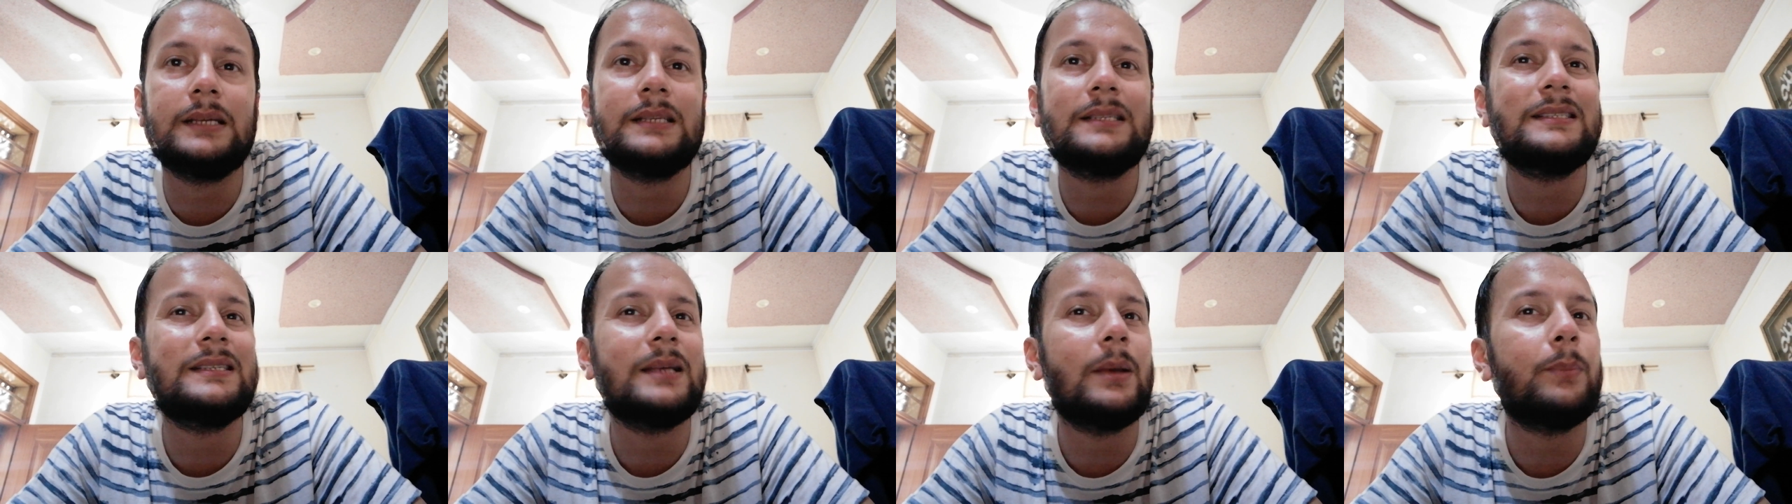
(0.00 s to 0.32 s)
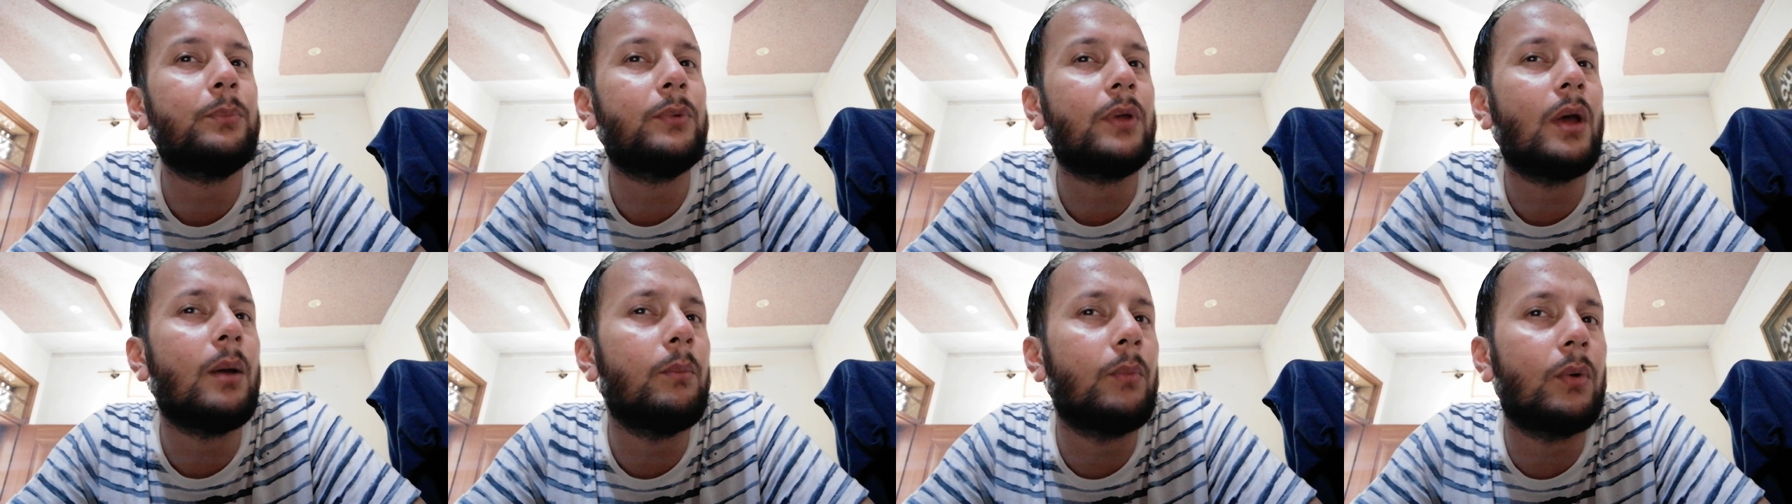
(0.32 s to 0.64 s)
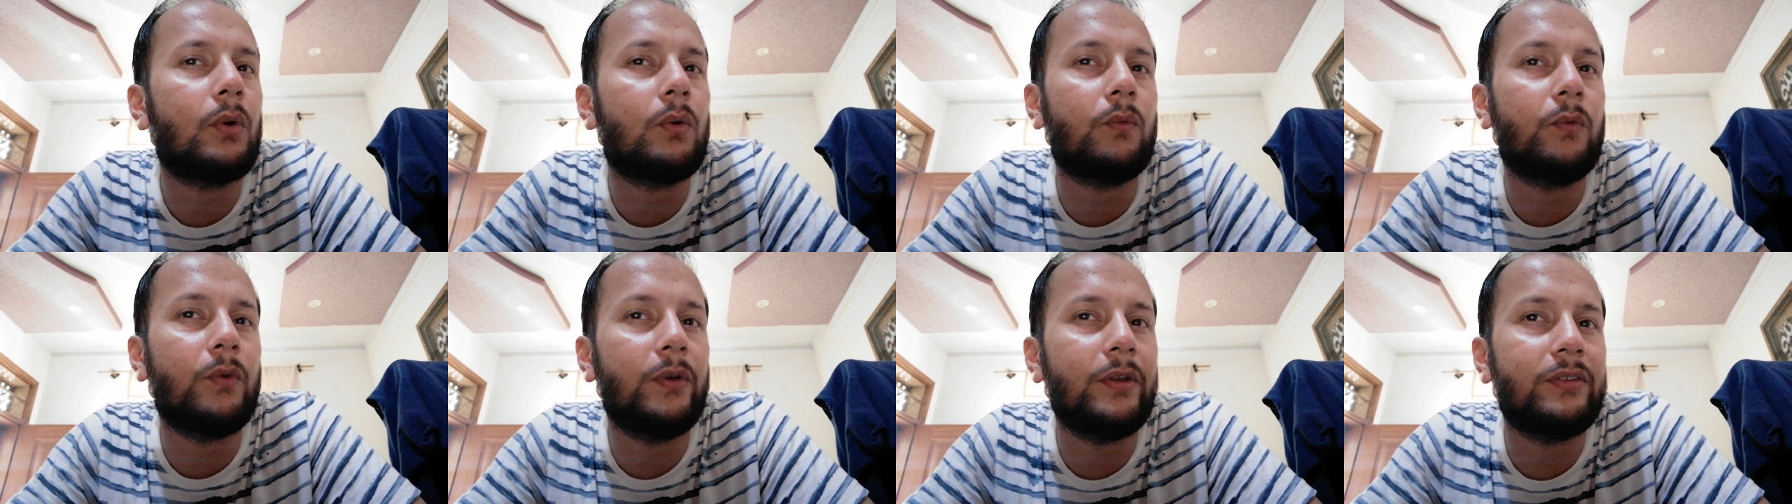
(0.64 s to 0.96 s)

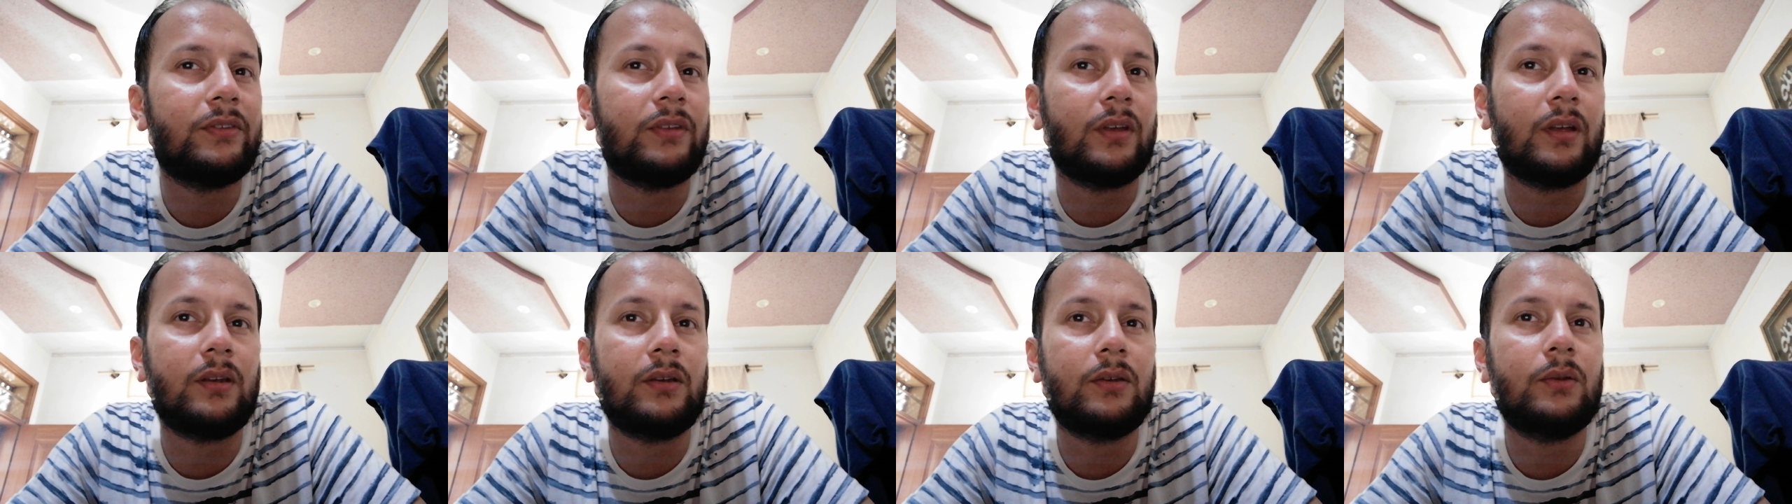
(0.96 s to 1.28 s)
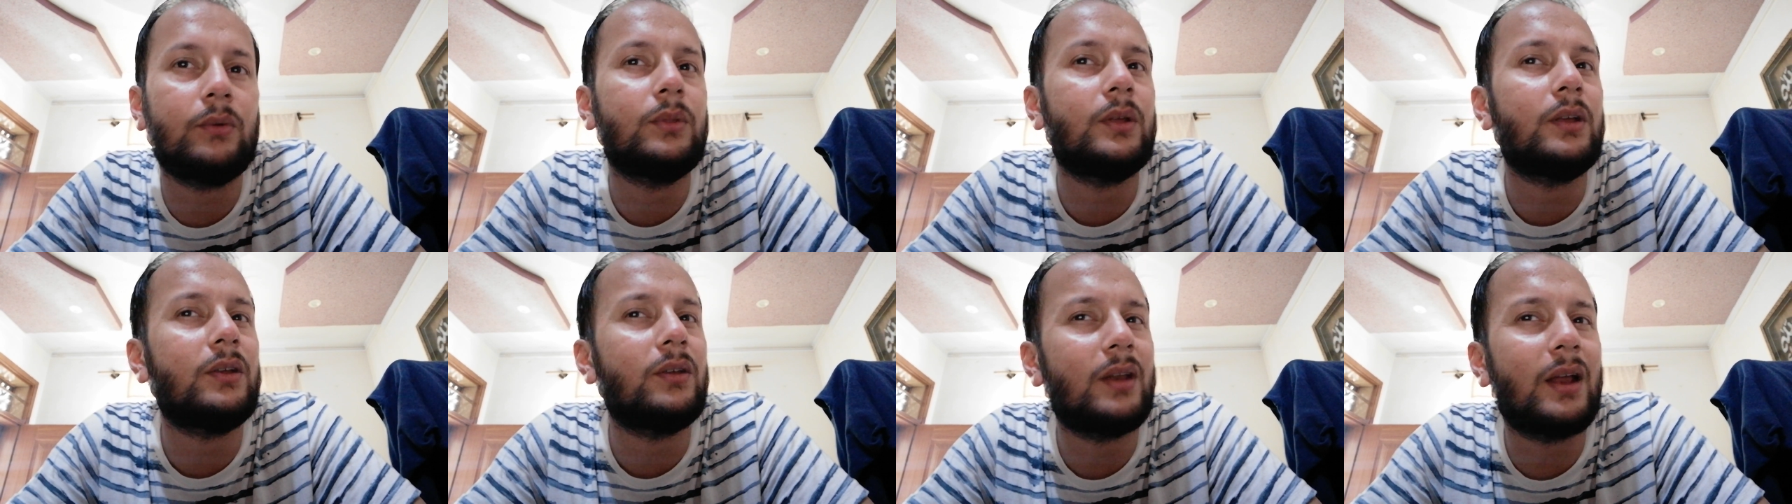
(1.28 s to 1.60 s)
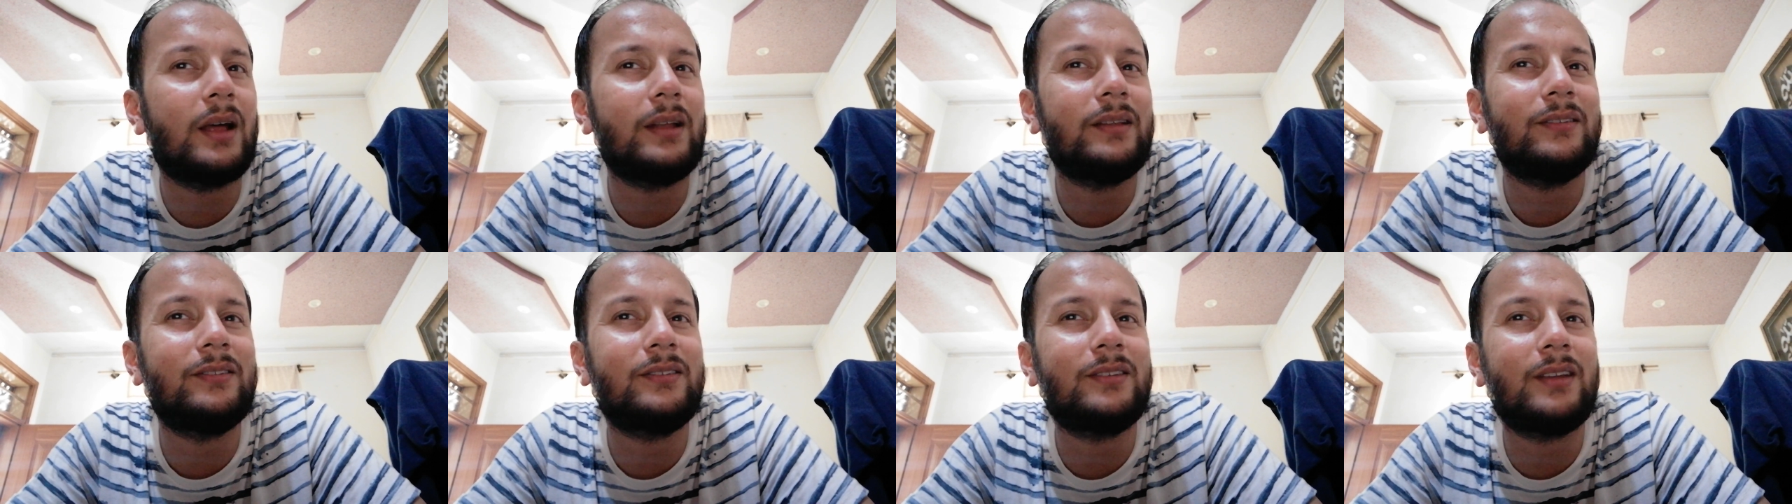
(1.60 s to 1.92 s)
September visit to the
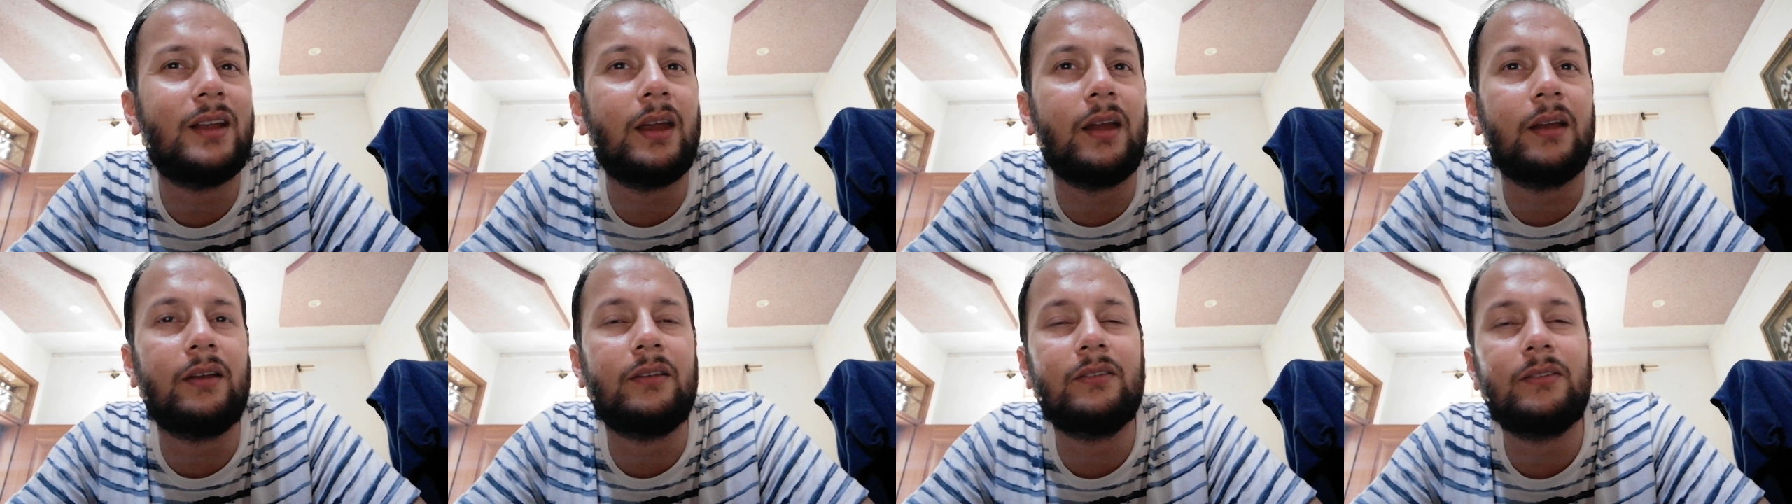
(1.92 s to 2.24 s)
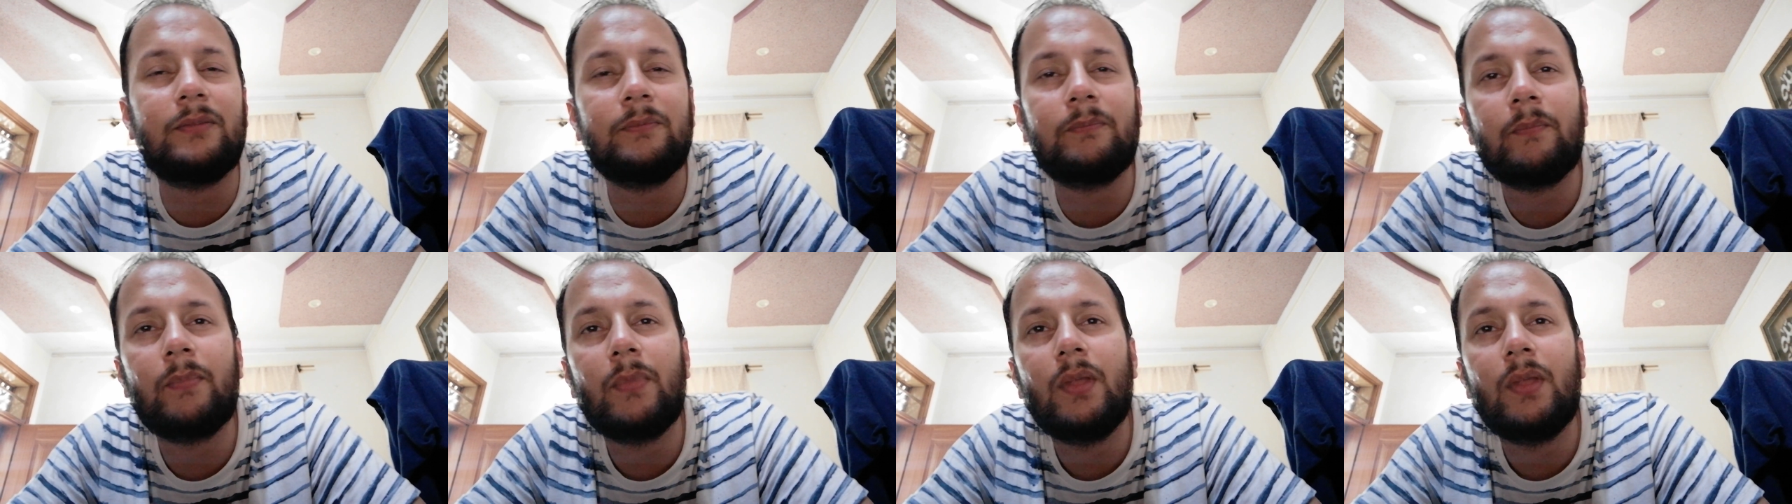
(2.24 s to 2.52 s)
United States.